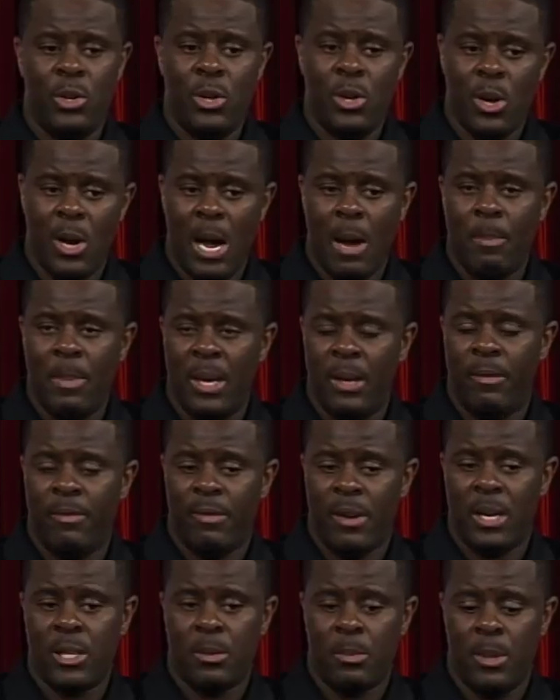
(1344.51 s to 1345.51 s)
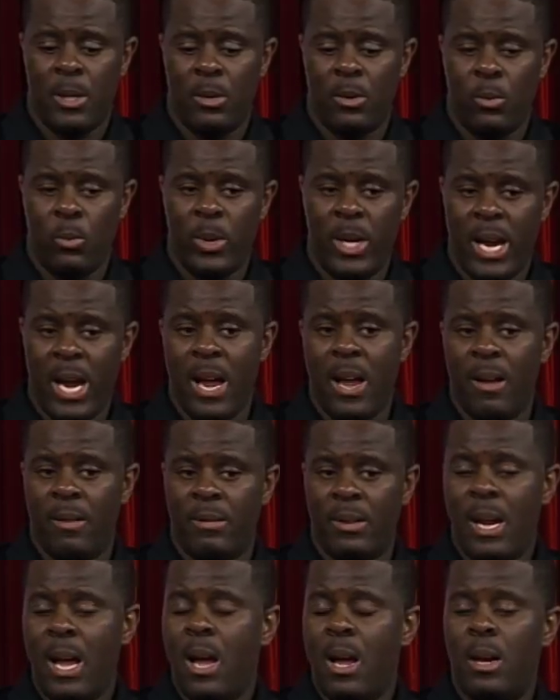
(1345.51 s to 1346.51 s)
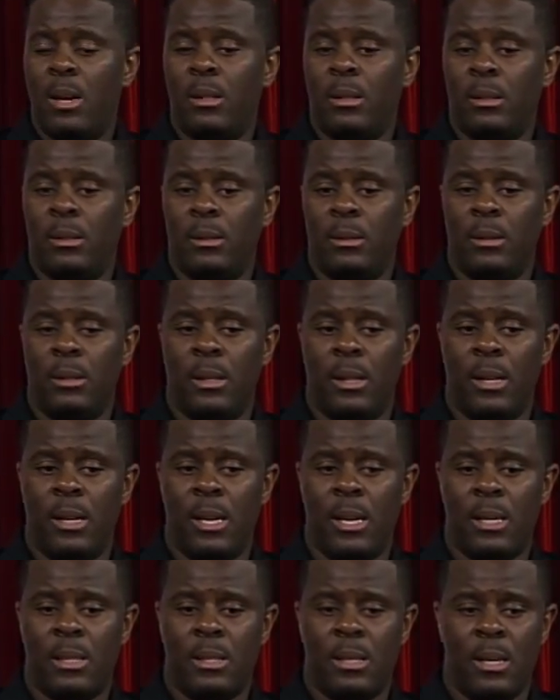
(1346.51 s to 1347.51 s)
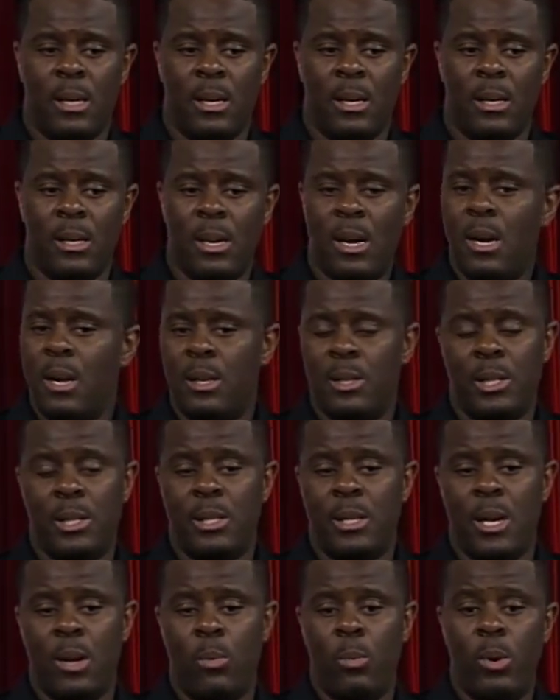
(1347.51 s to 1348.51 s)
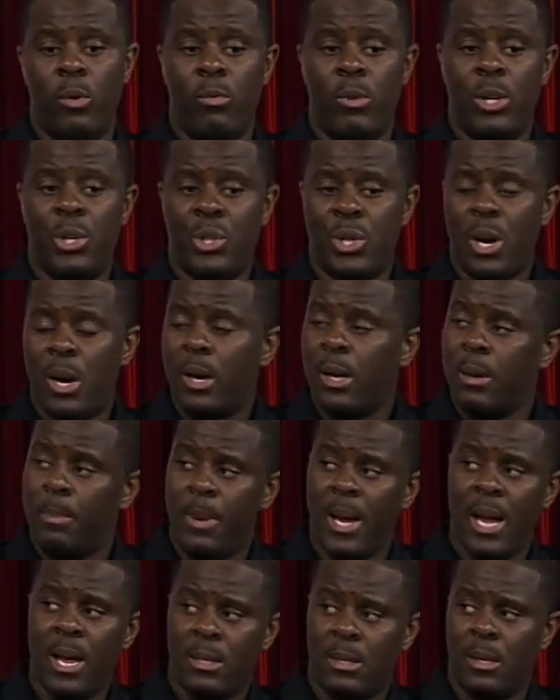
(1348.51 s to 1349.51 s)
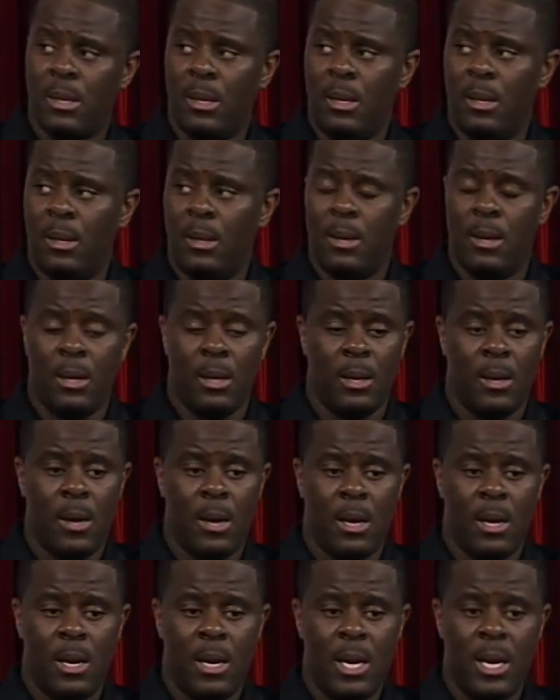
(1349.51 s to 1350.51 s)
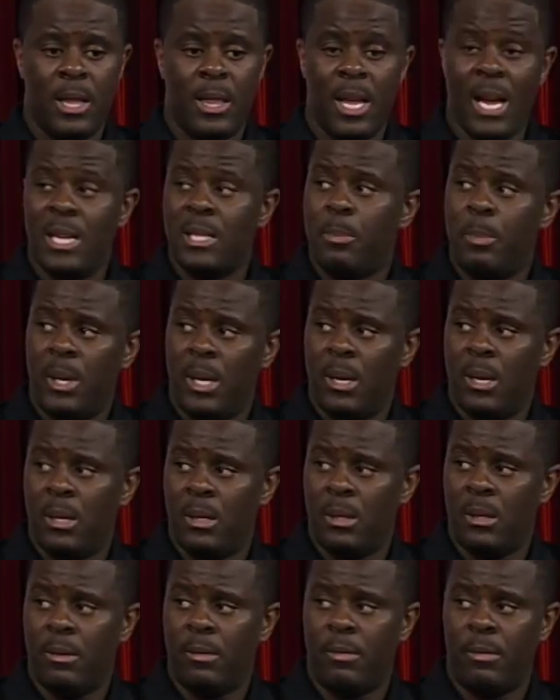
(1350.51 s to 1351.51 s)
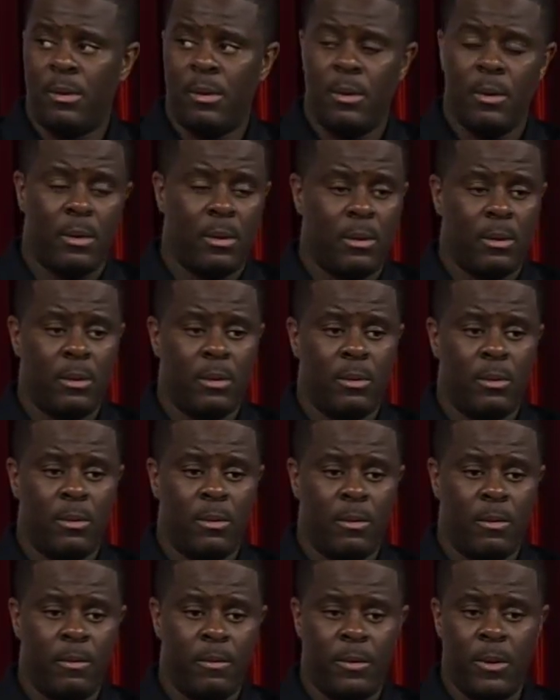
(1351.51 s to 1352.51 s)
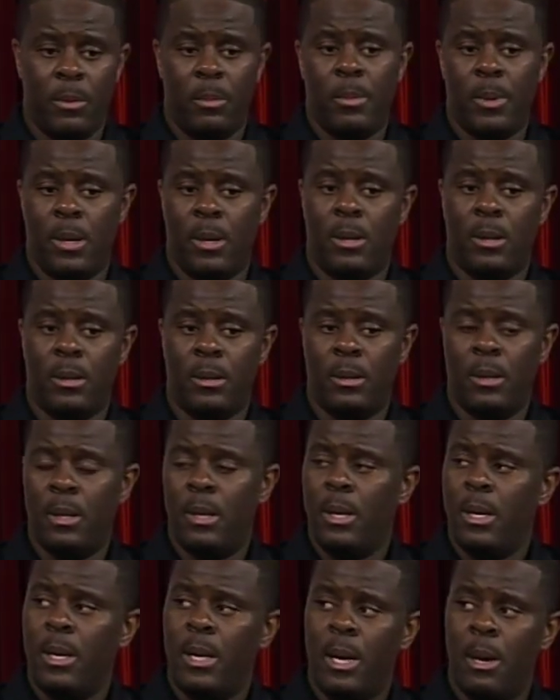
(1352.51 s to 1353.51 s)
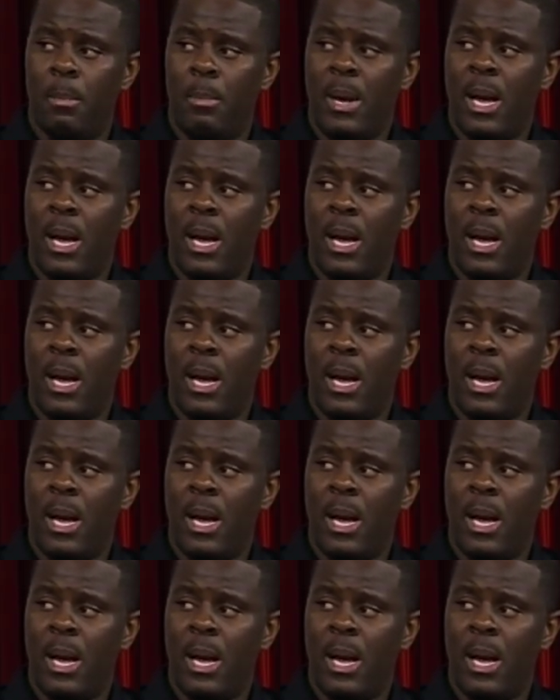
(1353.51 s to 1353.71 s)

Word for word: you know how many freshmen we have now? And I said, nah. She said, we reached our capacity. And that's because of football and